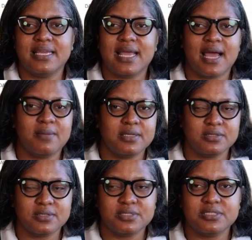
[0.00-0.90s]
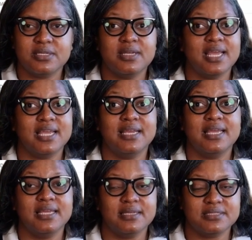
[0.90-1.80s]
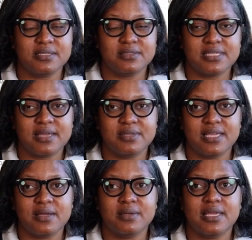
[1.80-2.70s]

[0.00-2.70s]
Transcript: how it looks. Okay, so there we go.